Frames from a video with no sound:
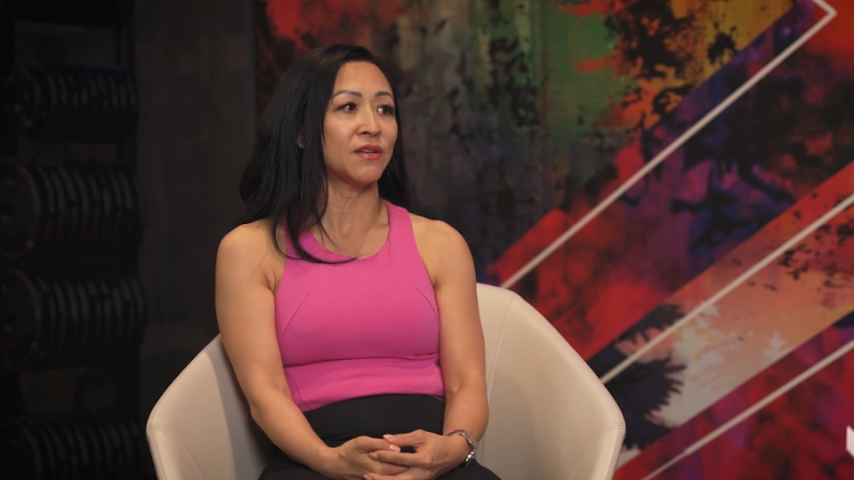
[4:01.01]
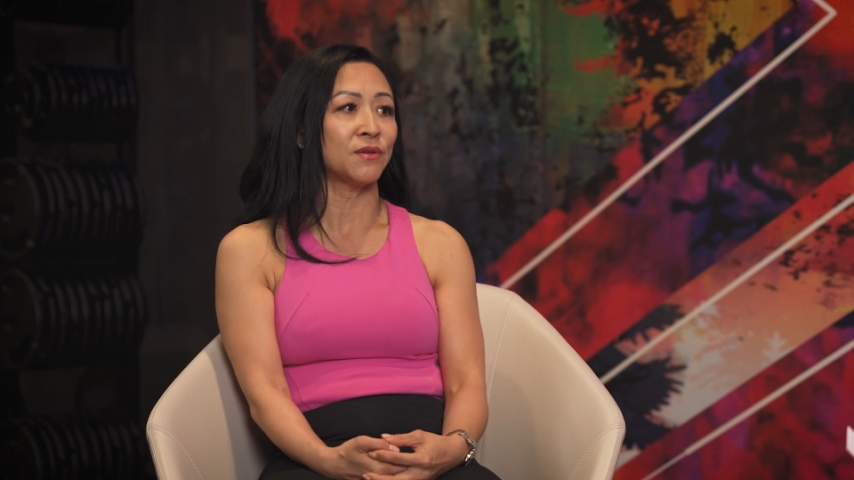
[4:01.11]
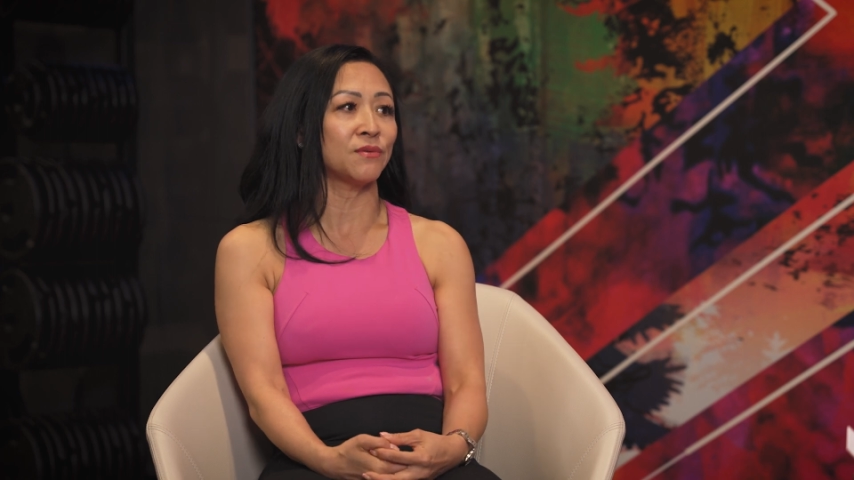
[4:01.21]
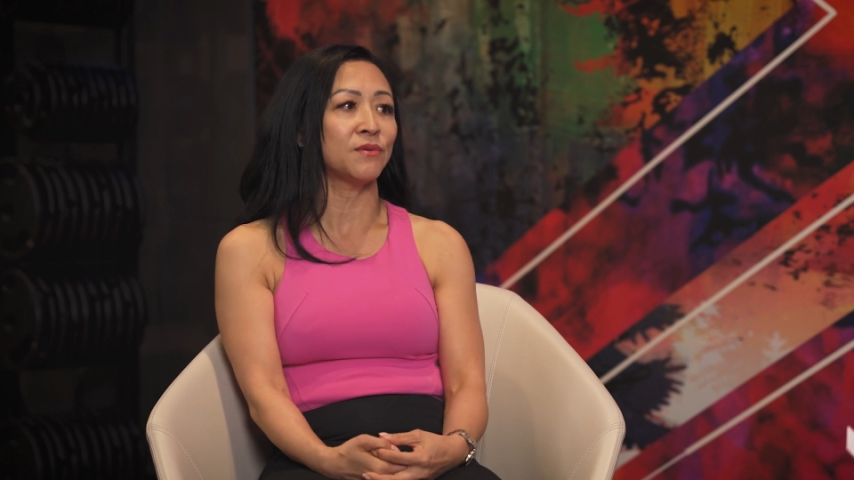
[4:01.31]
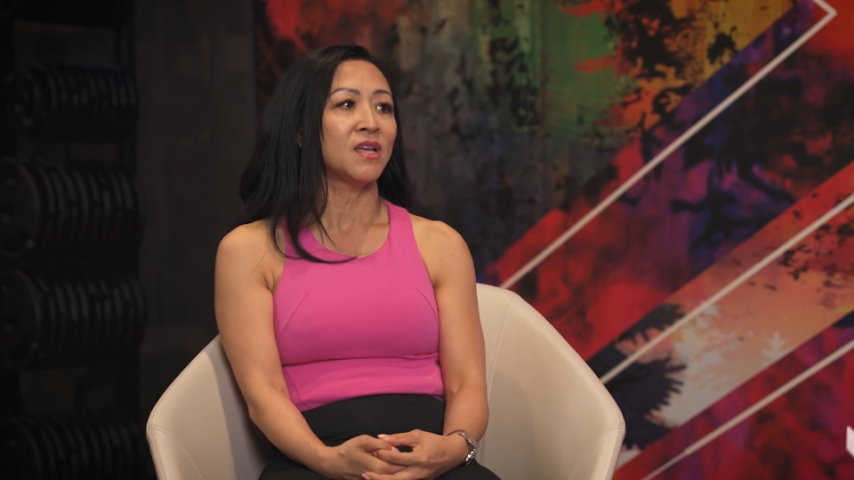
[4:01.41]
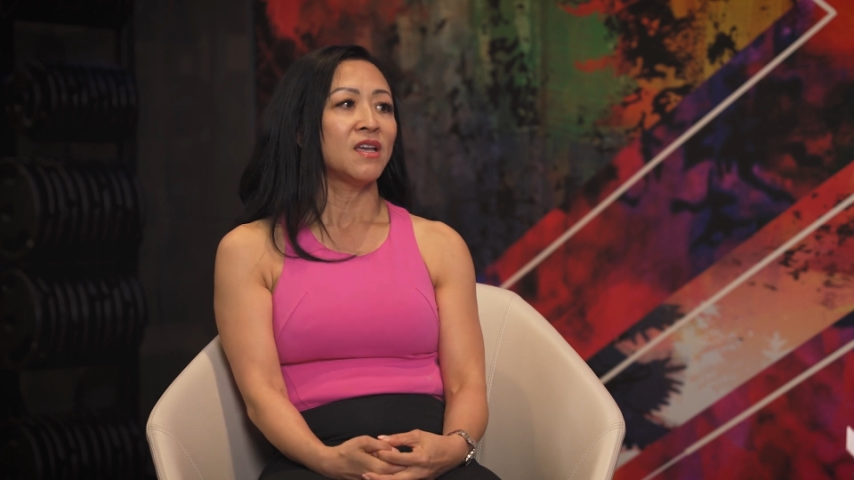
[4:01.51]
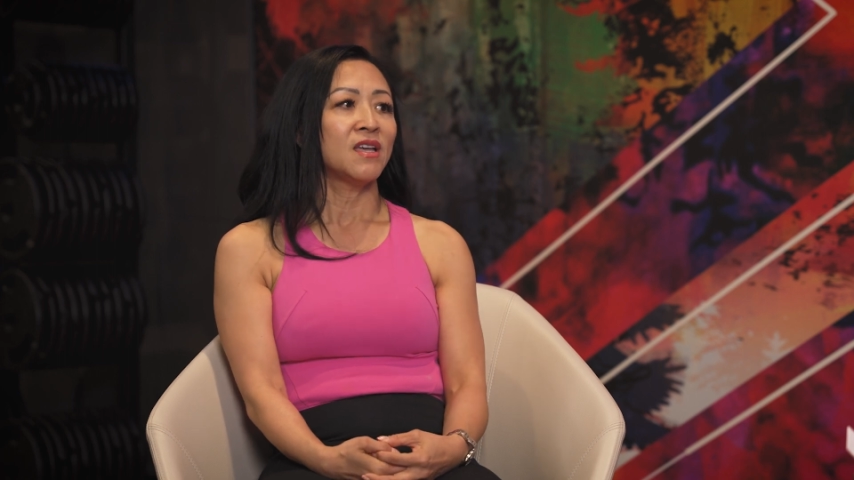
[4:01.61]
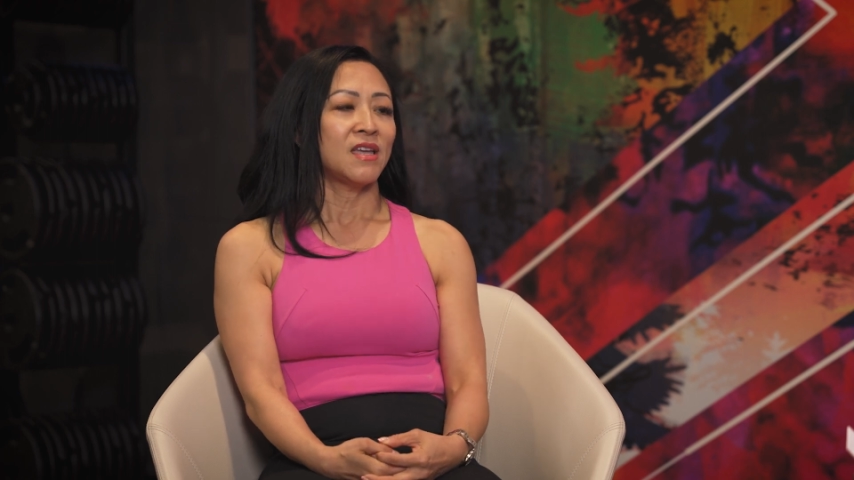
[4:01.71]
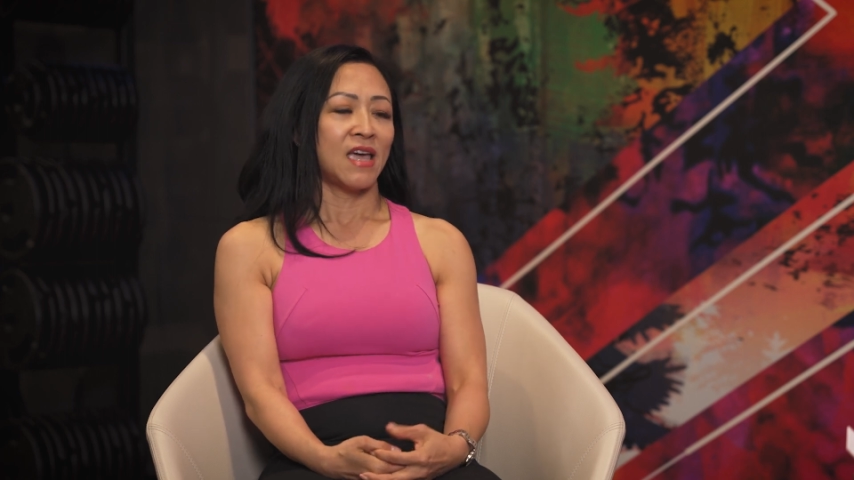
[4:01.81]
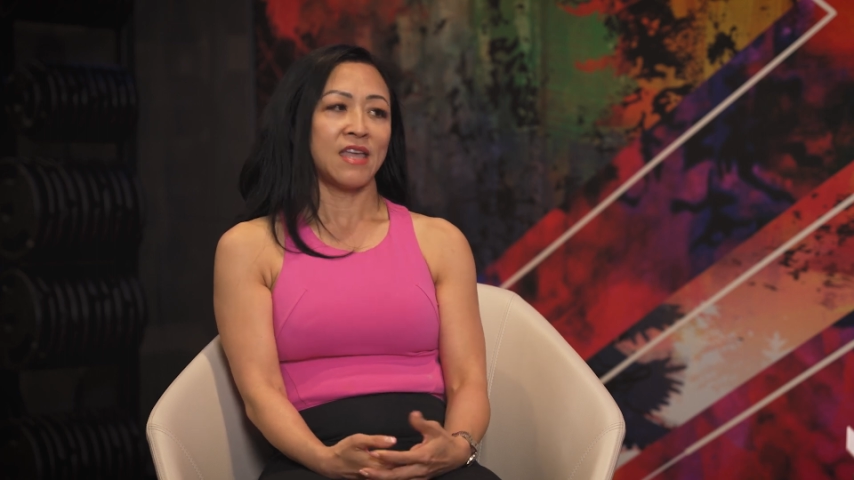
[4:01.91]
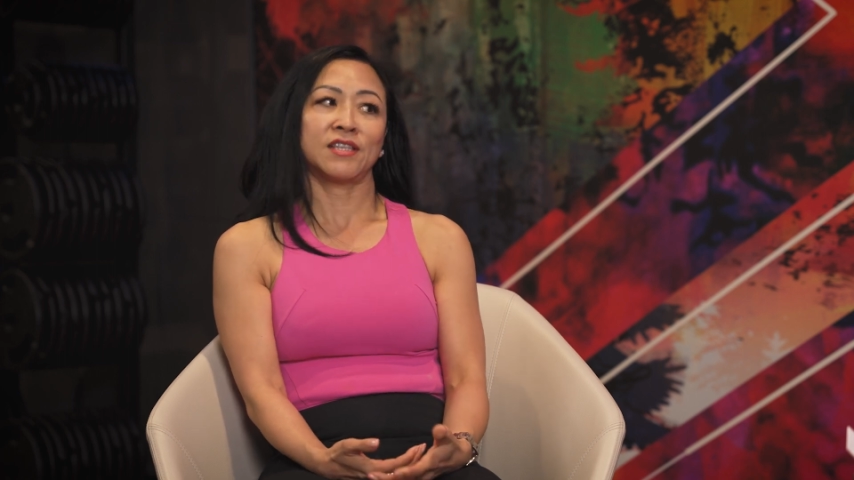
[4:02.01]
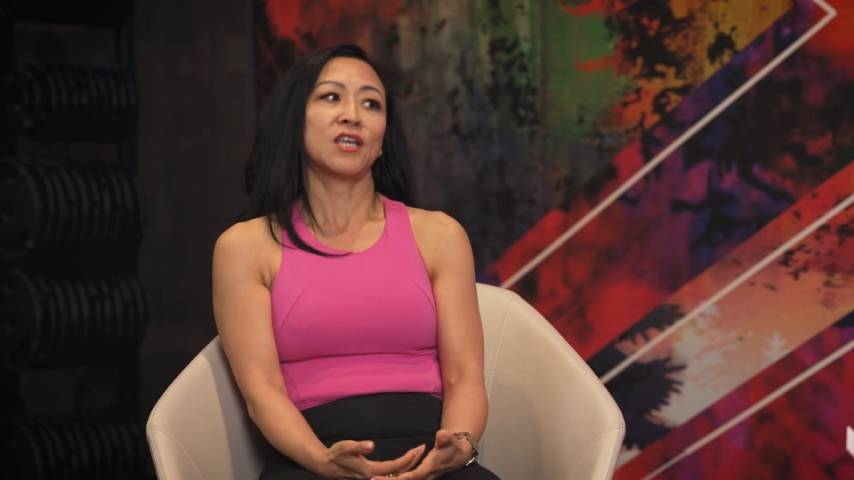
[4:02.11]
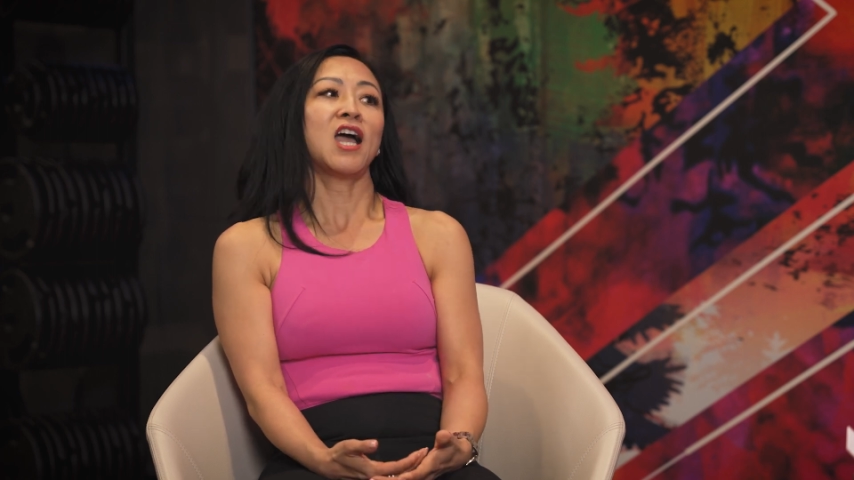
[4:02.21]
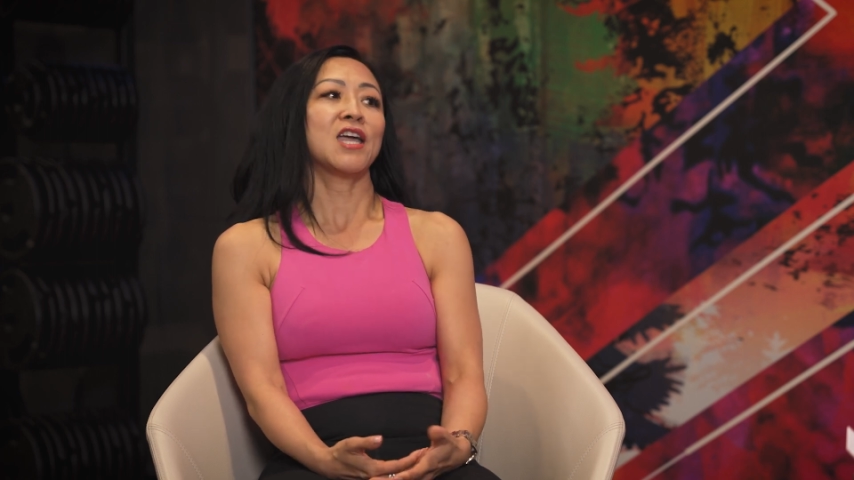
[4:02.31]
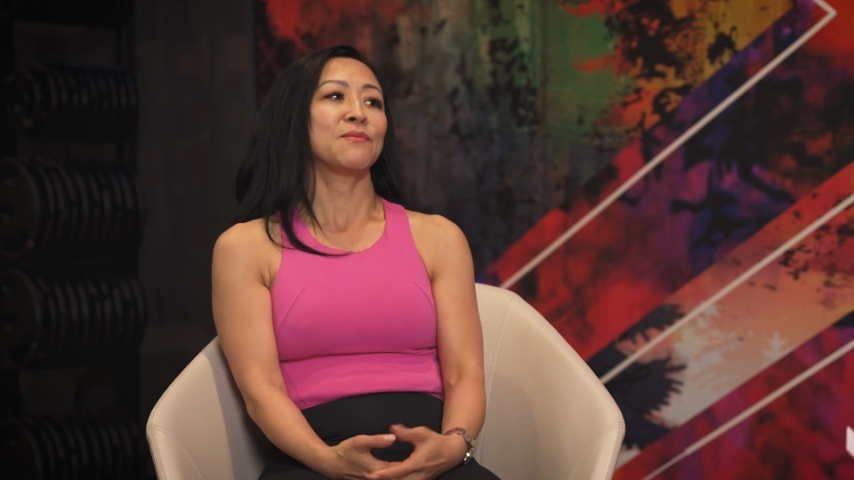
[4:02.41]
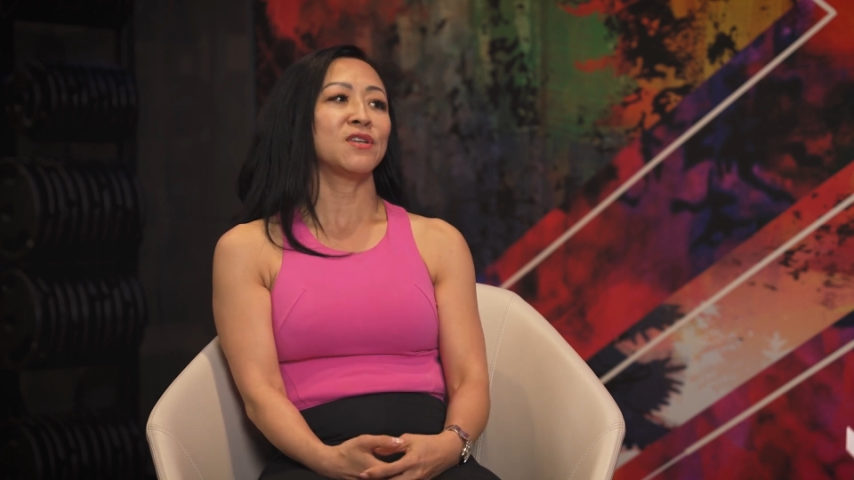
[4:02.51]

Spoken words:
Who at the time,